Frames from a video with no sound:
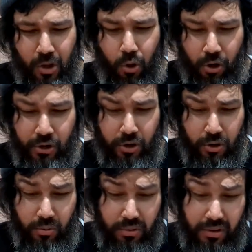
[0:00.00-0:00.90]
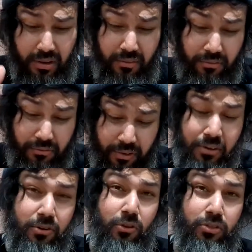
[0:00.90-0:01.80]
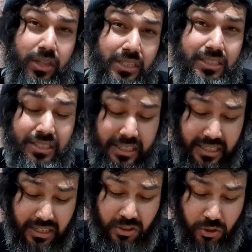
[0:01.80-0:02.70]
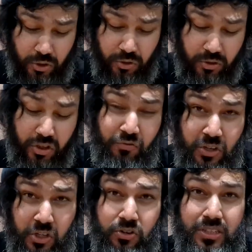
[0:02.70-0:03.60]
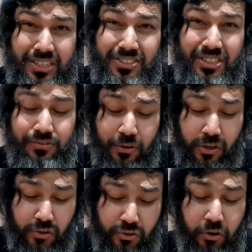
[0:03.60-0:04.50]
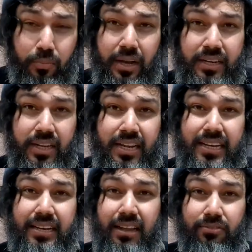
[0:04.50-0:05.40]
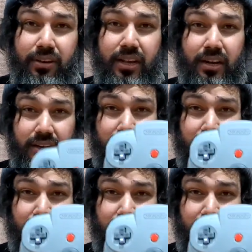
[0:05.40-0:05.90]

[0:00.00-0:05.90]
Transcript: all in all, very authentic to the original Nintendo 64 control pad. Definitely can't